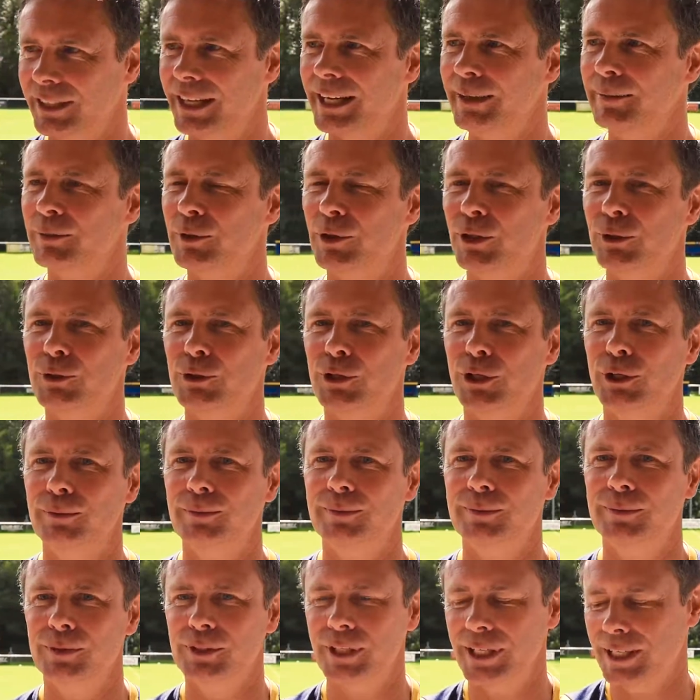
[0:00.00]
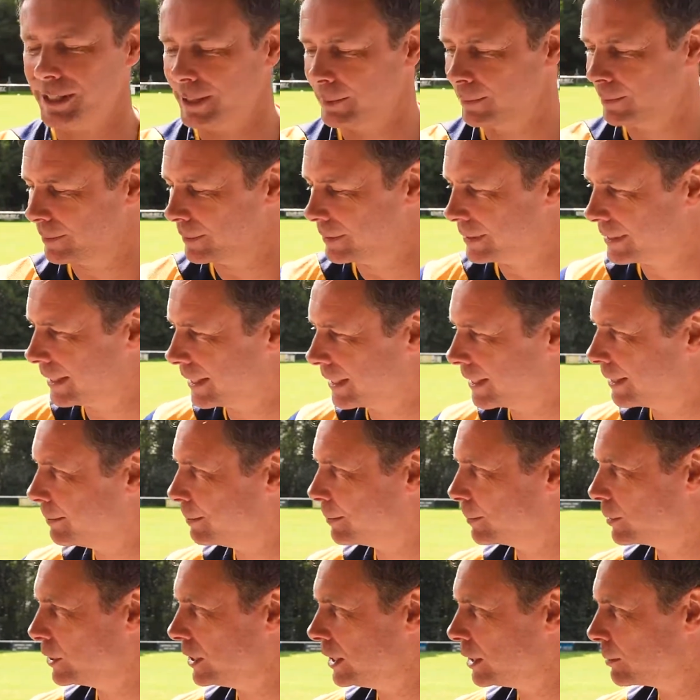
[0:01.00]
Yeah, you too. Thanks. Cheers, and turn
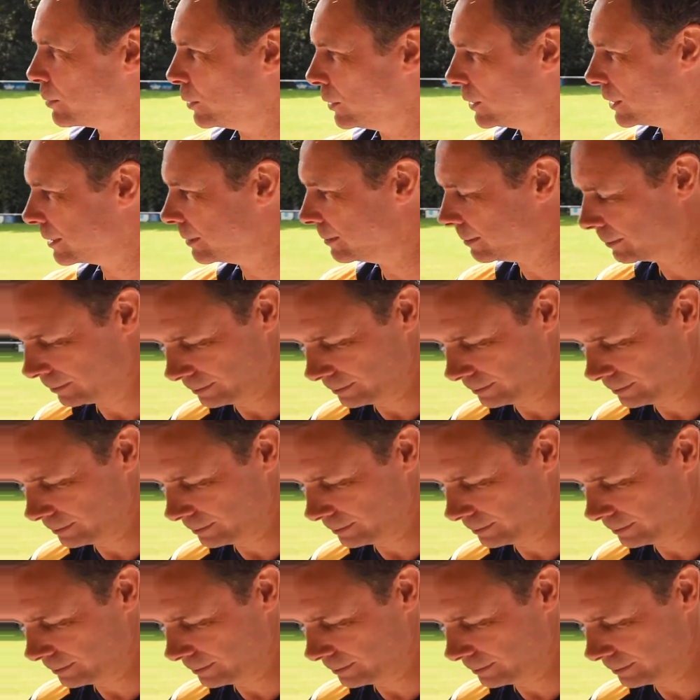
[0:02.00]
up. Cheers, boys.